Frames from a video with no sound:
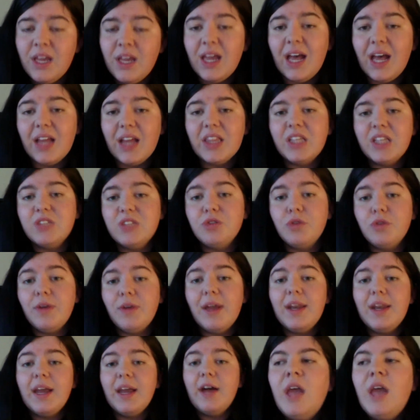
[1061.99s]
At least for
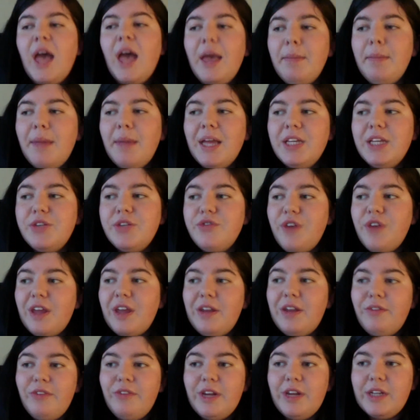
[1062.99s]
right now. I may do
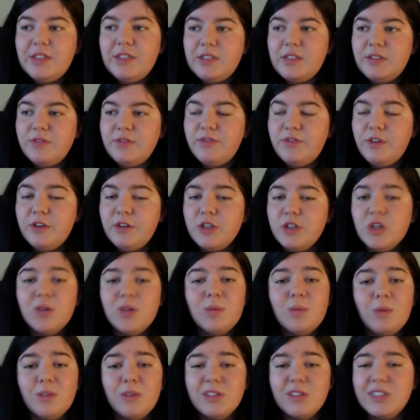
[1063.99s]
fandom videos in the future,
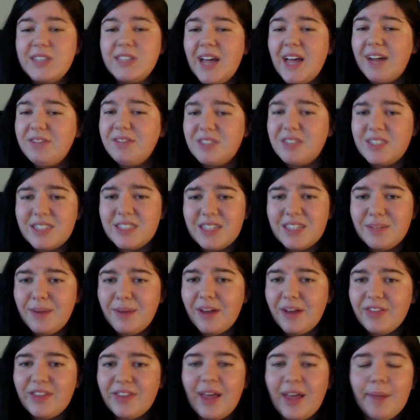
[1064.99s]
we'll just have to see
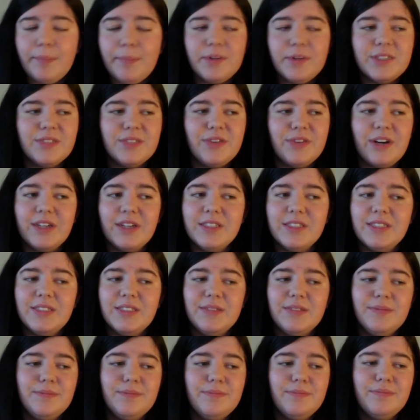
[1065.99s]
about that, but as far as
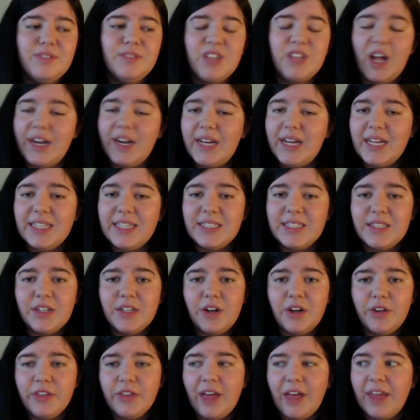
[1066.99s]
Sane's and
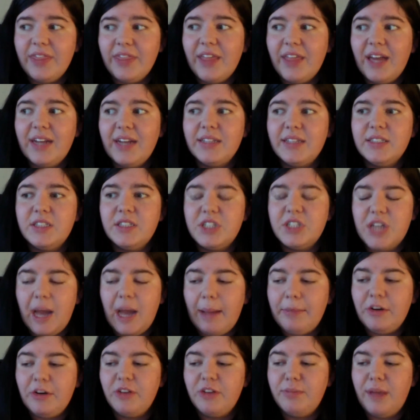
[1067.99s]
all that, that is a
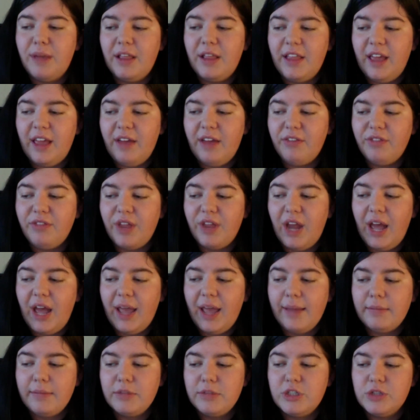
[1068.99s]
chapter of my life that
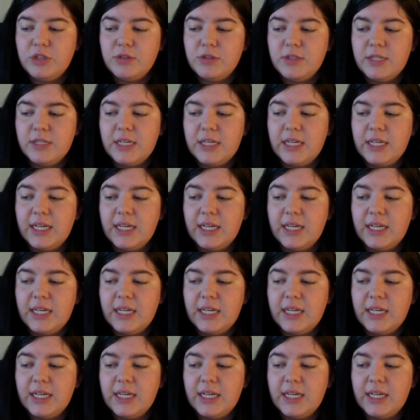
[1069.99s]
I am choosing